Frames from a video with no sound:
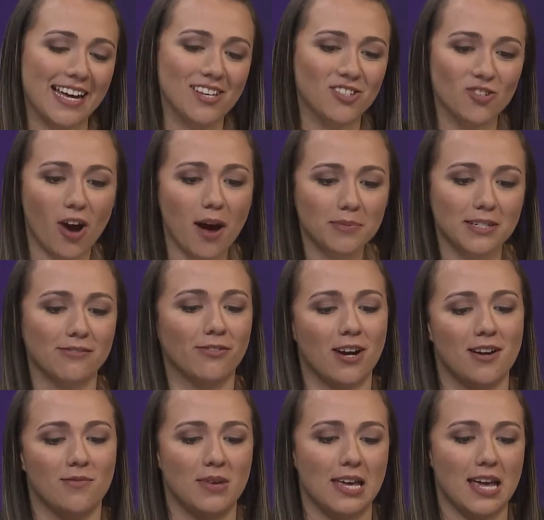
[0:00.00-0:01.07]
dropped in
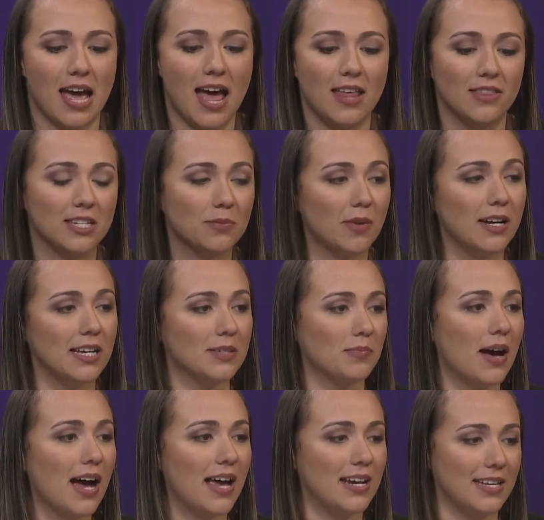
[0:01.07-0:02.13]
front of me, and this money is
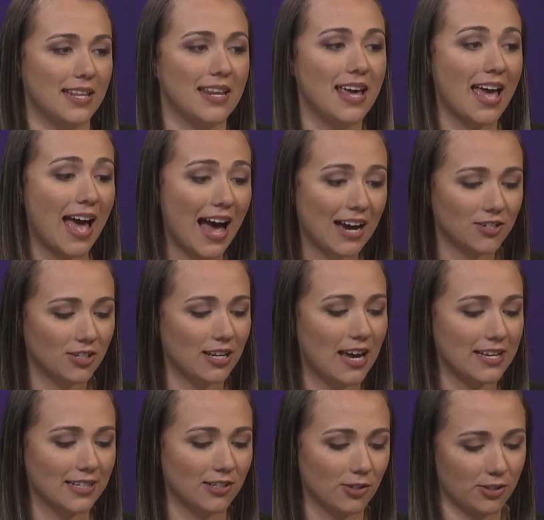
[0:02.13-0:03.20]
mine. It actually
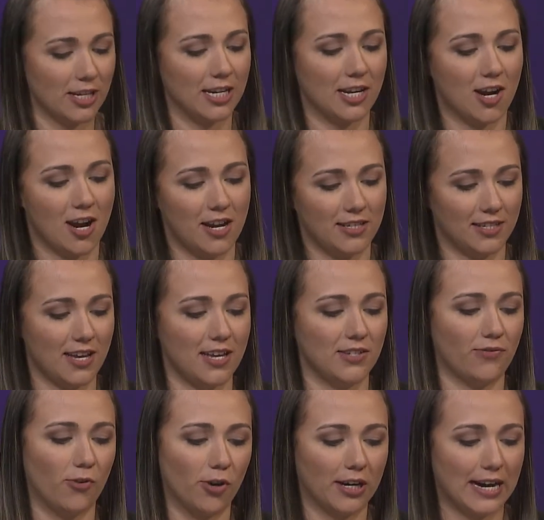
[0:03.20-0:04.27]
has a little ticket on it that says,
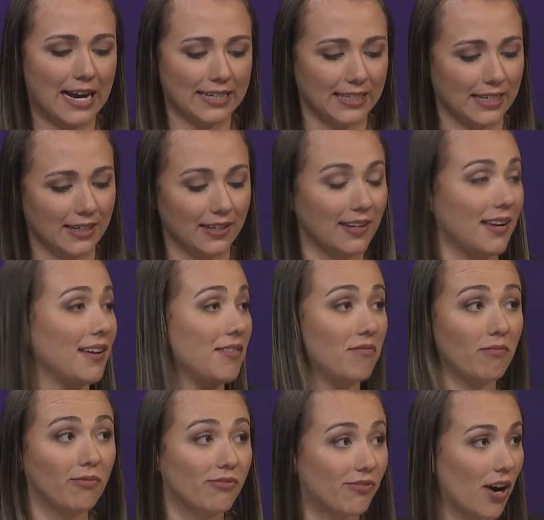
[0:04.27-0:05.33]
"For Kathy,"
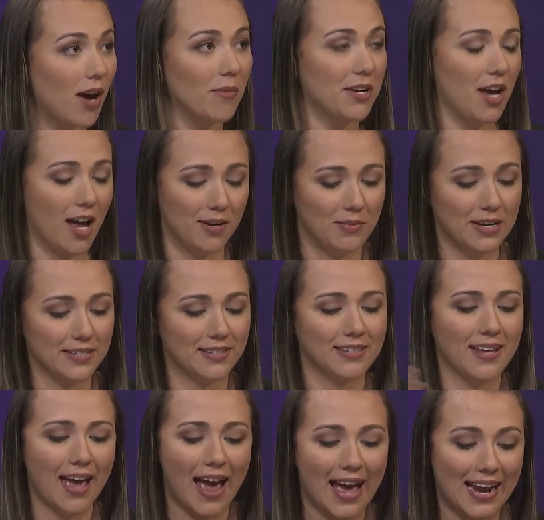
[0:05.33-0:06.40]
from Anonymous,
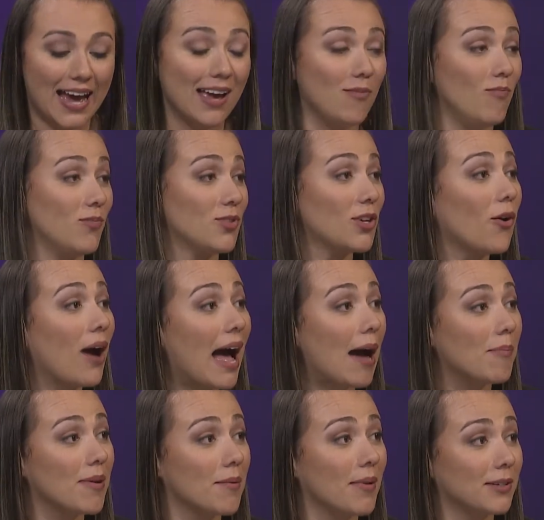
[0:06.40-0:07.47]
and I'm so
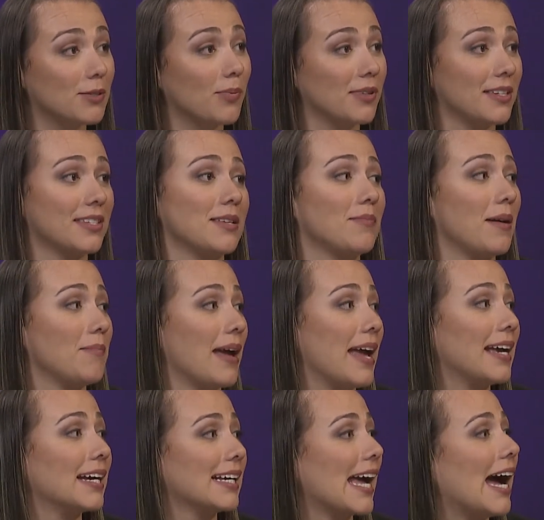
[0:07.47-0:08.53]
happy about to put this in my
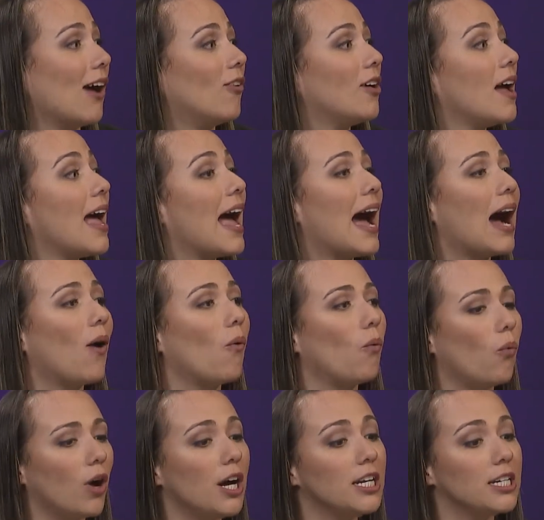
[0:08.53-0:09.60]
bank account.
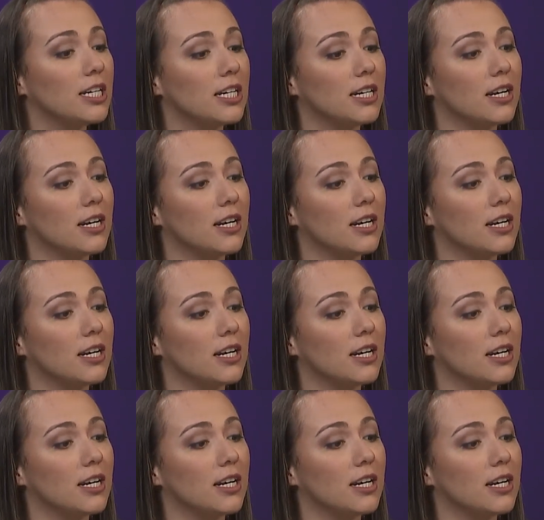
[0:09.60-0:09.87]
What